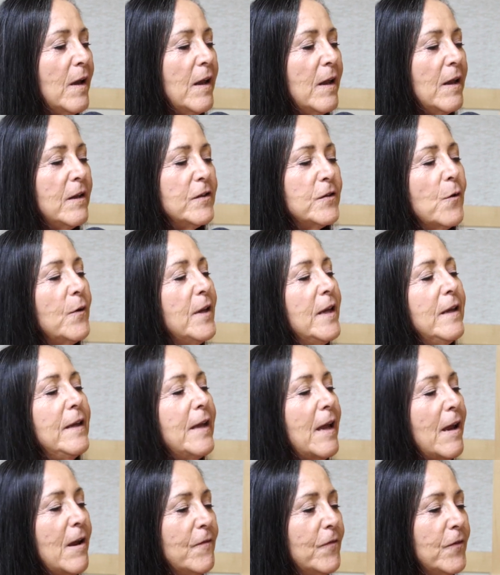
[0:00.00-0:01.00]
Uh, so he
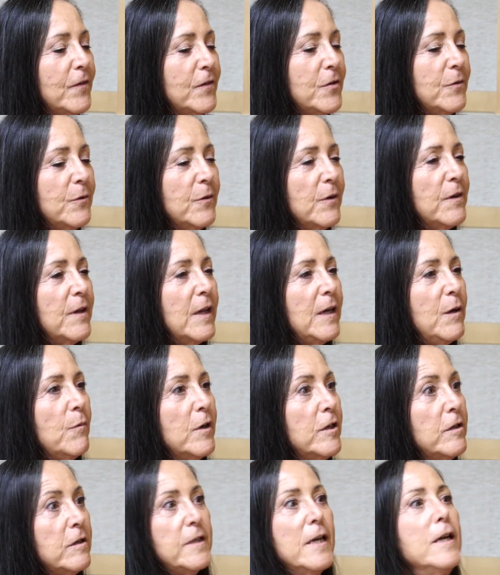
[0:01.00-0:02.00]
gave it to her, and then he
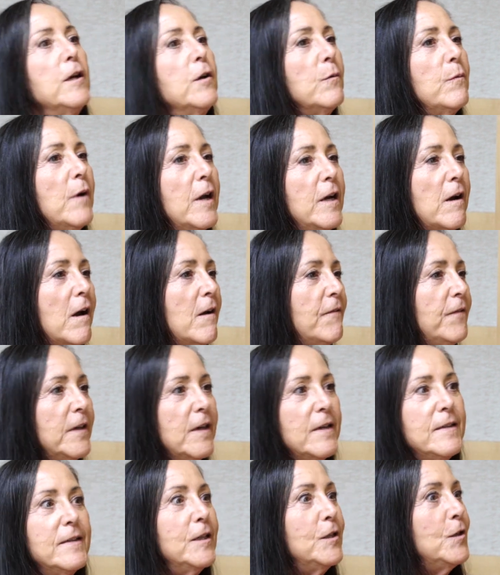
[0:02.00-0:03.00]
wanted to take her right off
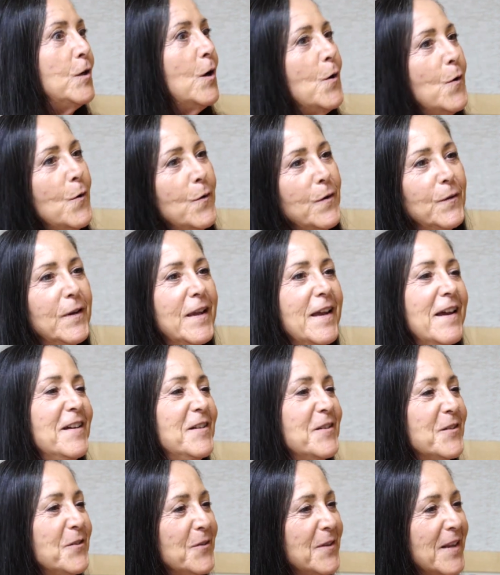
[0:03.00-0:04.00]
it. I said, no, you
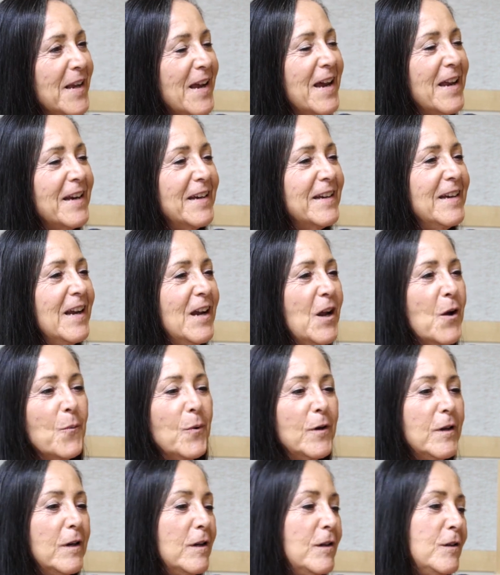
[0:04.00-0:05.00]
can't do that. And
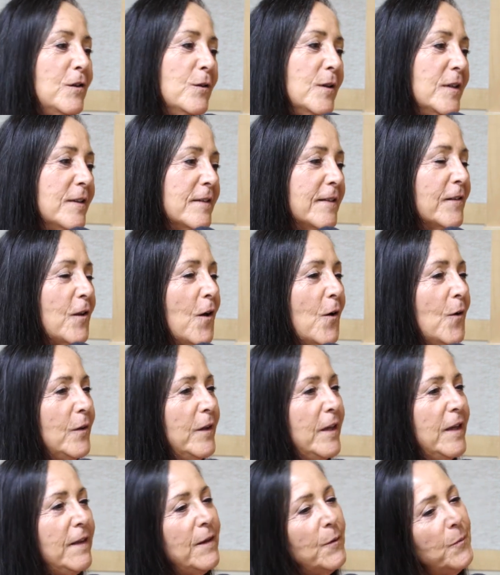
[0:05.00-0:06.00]
we're going to do it
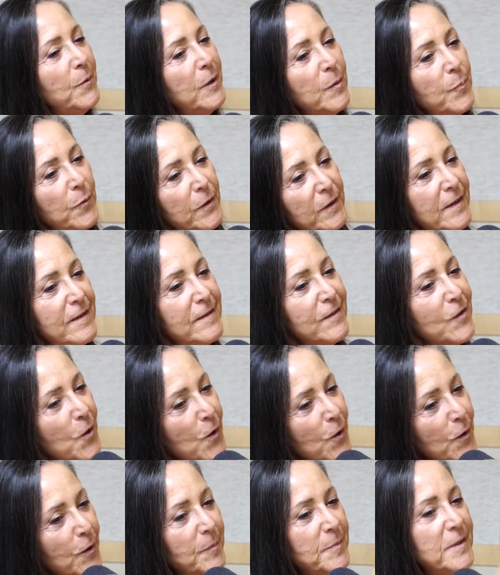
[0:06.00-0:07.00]
slowly, and then we're going to put these
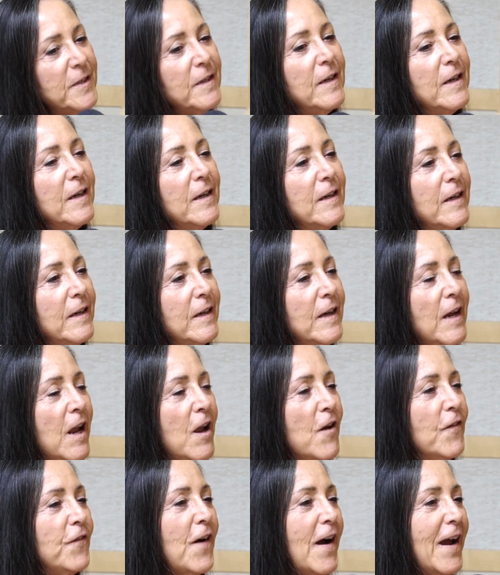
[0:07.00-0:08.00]
herbs in. And
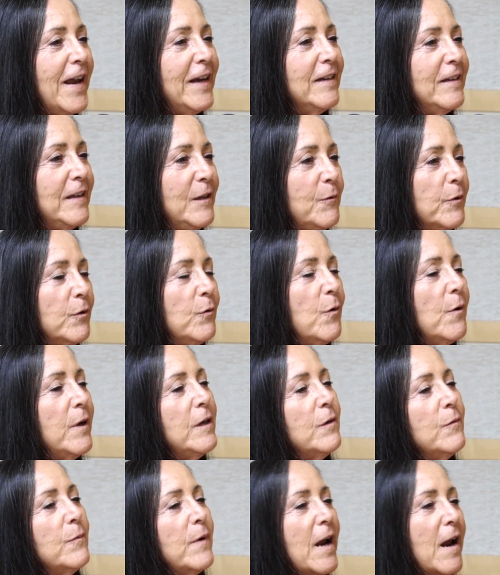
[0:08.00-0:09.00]
finally, we're
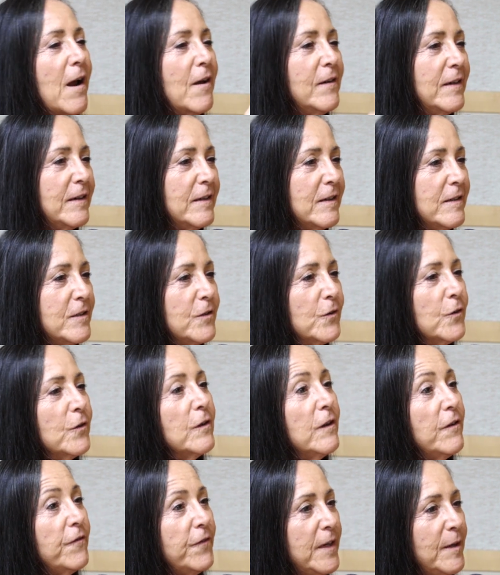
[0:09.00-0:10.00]
going around in a
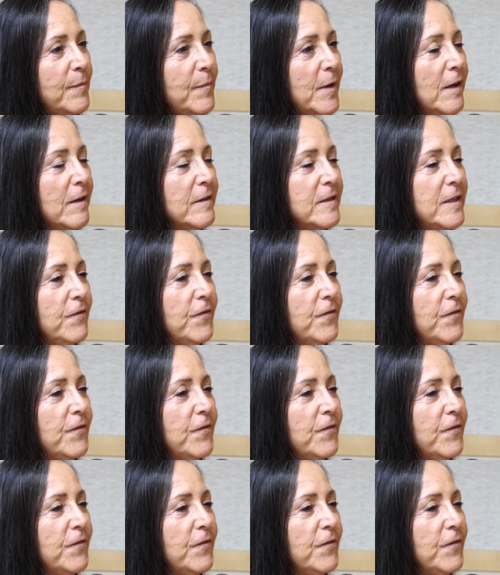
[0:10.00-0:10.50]
circle of emails.